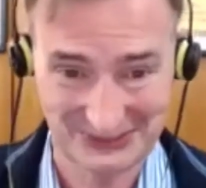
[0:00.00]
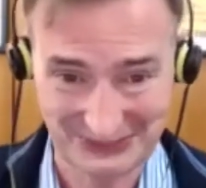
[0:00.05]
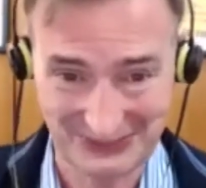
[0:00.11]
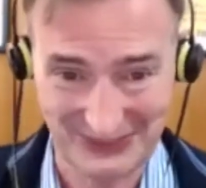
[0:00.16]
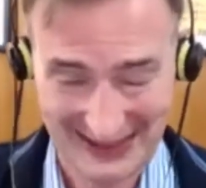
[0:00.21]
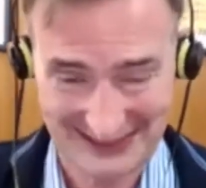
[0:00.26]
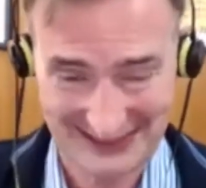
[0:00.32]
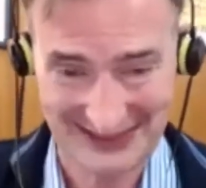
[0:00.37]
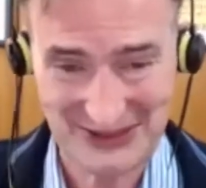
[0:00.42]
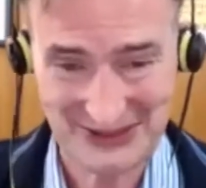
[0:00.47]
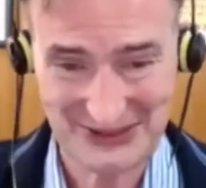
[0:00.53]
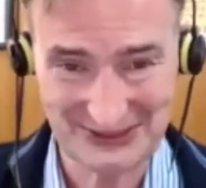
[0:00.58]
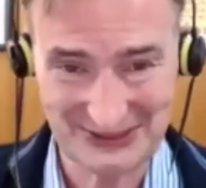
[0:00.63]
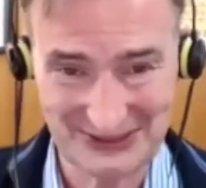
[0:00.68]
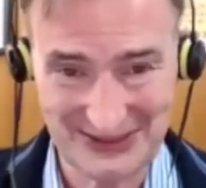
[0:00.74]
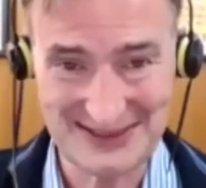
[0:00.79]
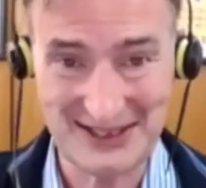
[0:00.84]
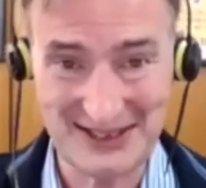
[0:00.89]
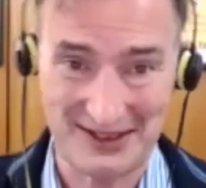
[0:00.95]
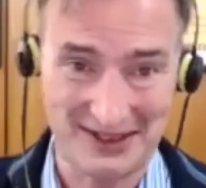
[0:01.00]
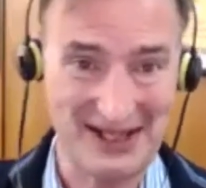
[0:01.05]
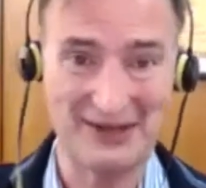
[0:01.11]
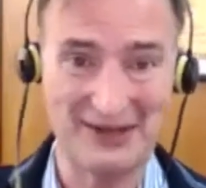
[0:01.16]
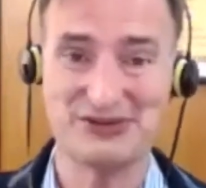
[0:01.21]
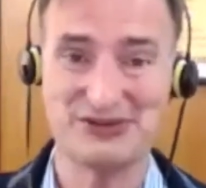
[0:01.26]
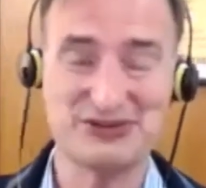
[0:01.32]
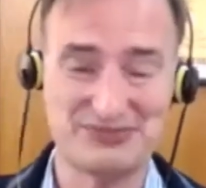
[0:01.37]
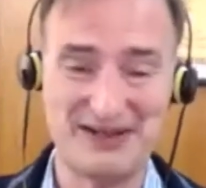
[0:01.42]
literally did, and I
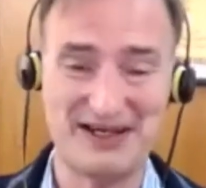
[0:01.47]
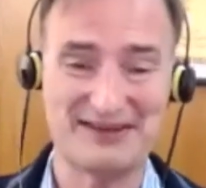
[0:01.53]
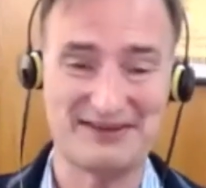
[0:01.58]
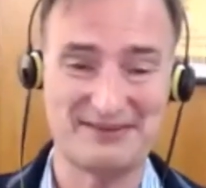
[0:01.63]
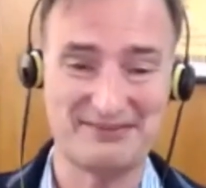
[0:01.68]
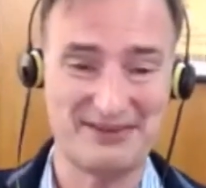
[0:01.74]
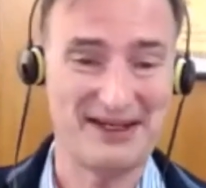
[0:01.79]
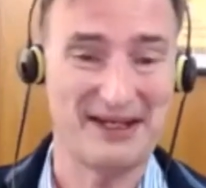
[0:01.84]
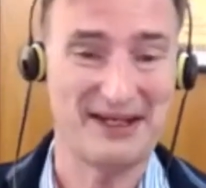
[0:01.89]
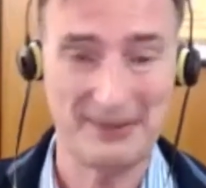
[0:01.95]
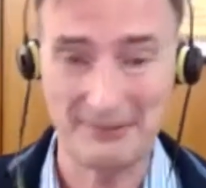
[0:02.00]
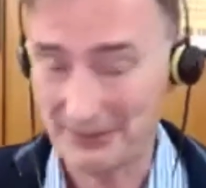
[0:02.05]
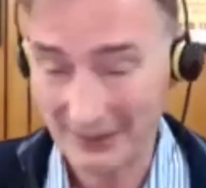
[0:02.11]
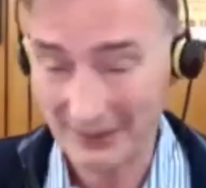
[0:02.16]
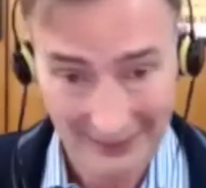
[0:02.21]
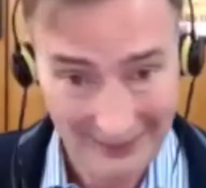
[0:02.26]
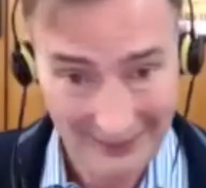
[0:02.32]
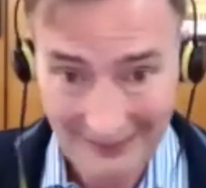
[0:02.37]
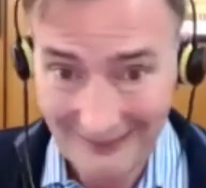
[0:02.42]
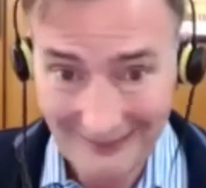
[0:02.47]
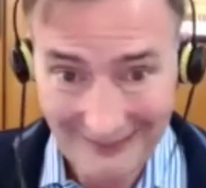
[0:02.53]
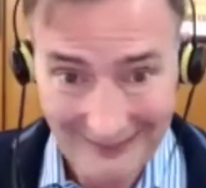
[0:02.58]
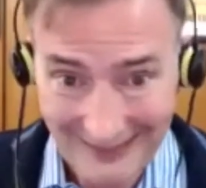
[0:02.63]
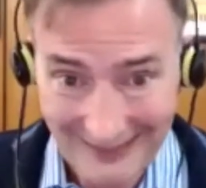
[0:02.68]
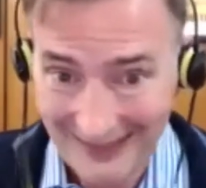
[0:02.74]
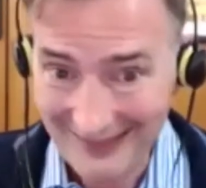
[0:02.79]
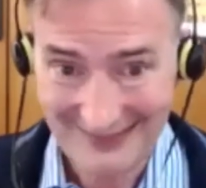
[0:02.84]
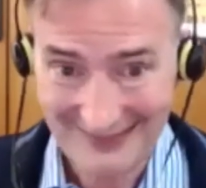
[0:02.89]
respect the bank, but
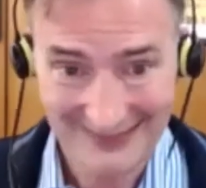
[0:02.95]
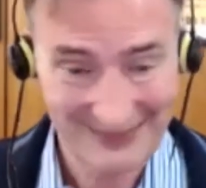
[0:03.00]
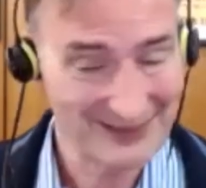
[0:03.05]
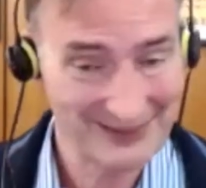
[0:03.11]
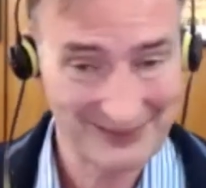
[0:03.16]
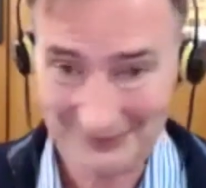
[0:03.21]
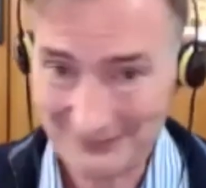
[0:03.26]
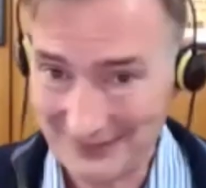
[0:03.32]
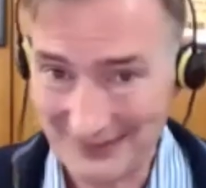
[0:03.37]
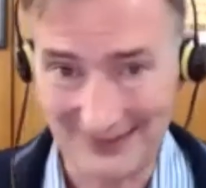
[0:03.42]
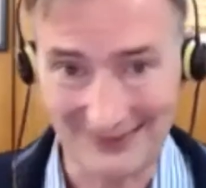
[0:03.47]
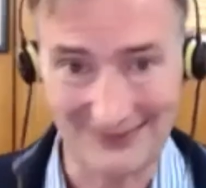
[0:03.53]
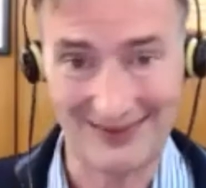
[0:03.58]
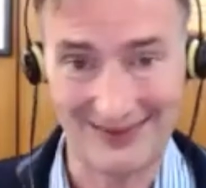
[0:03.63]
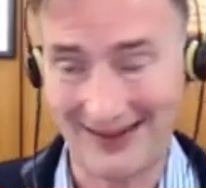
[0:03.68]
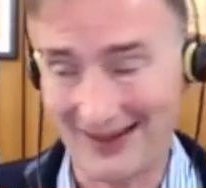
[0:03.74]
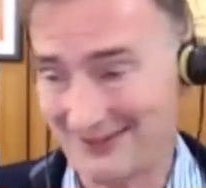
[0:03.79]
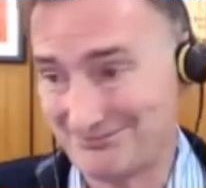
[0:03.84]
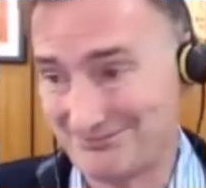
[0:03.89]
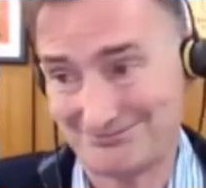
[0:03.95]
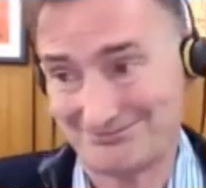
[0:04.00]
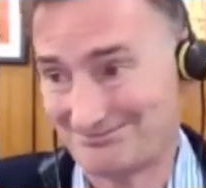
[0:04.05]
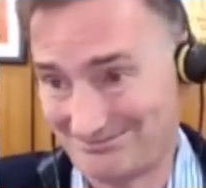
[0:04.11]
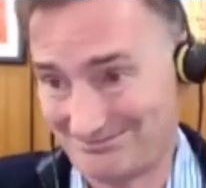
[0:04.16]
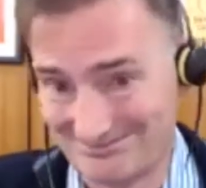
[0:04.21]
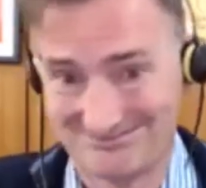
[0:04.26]
they're digitally